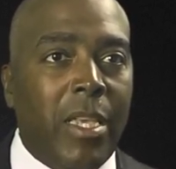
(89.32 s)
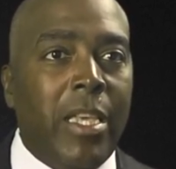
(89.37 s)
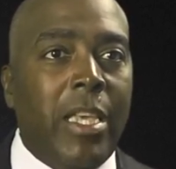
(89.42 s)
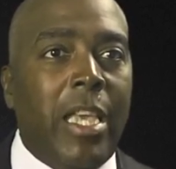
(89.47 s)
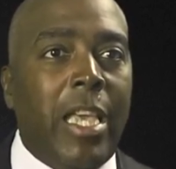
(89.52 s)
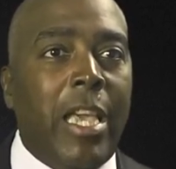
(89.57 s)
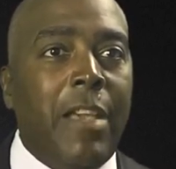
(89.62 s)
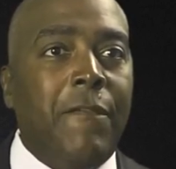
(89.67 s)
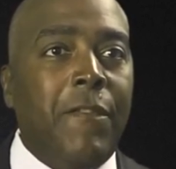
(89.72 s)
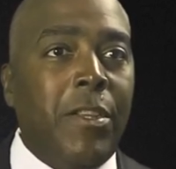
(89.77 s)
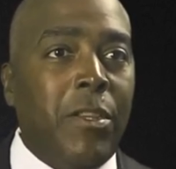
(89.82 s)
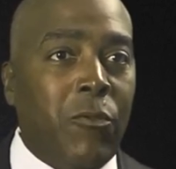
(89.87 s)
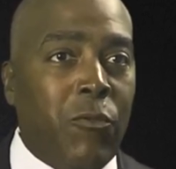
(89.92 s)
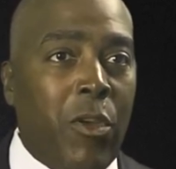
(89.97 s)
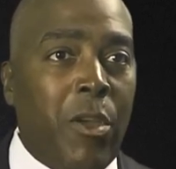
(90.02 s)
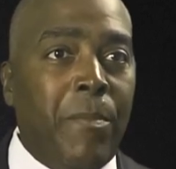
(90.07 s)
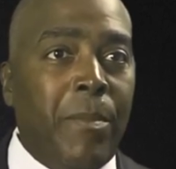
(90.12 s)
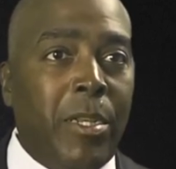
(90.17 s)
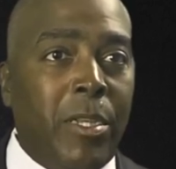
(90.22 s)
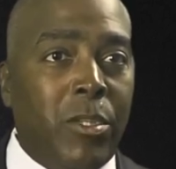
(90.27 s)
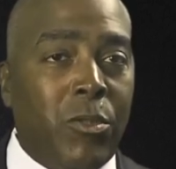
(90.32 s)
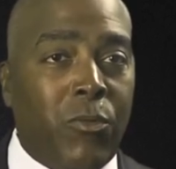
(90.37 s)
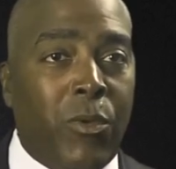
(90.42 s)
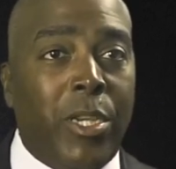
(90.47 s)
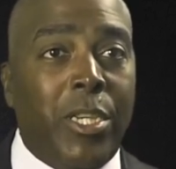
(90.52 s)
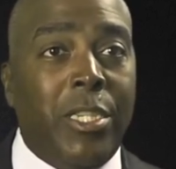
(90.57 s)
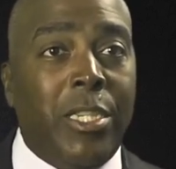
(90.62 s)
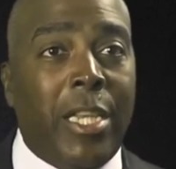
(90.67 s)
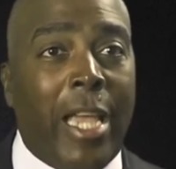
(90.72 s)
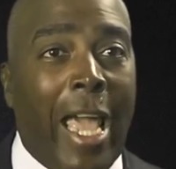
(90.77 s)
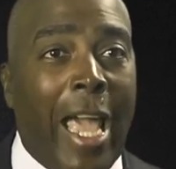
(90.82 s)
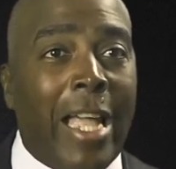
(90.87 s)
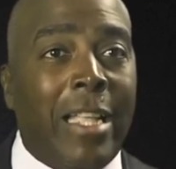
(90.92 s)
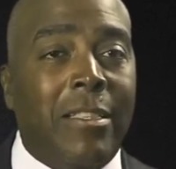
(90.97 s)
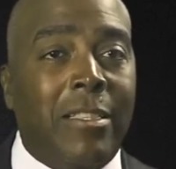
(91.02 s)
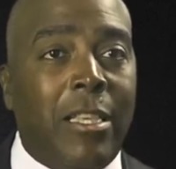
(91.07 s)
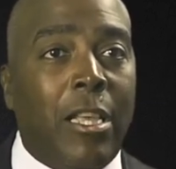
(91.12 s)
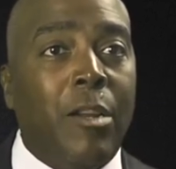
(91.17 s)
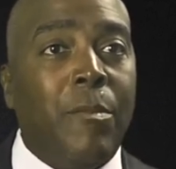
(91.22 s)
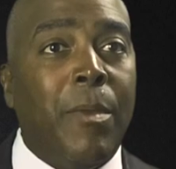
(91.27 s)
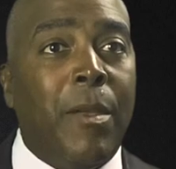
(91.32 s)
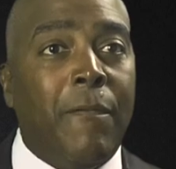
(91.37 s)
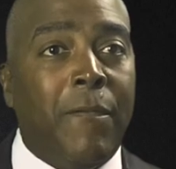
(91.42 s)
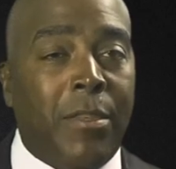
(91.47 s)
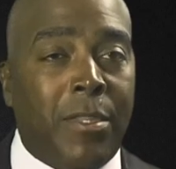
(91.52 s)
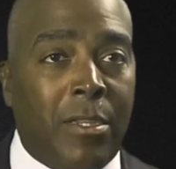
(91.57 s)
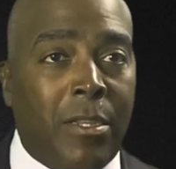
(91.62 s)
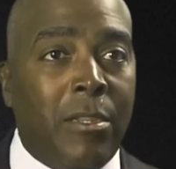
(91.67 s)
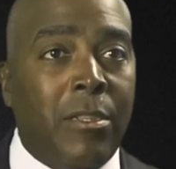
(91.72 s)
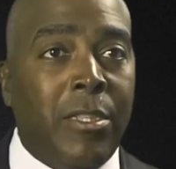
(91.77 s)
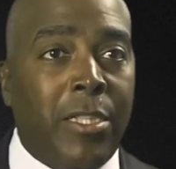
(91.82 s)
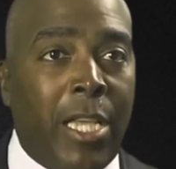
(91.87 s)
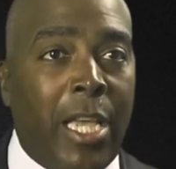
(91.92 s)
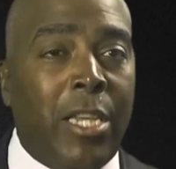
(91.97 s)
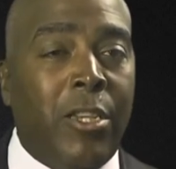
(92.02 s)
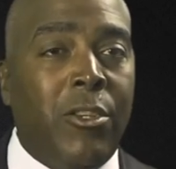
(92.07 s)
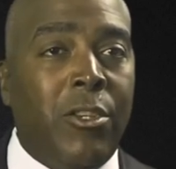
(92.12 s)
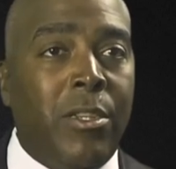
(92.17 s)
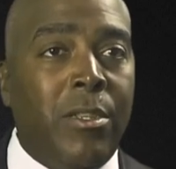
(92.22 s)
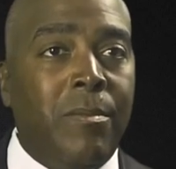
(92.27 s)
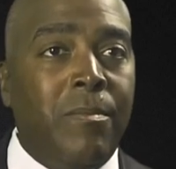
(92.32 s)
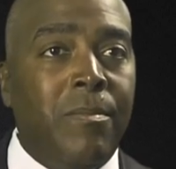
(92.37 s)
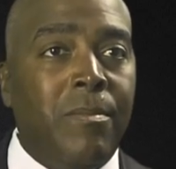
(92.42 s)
If an agreement is reached at settlement facilitation,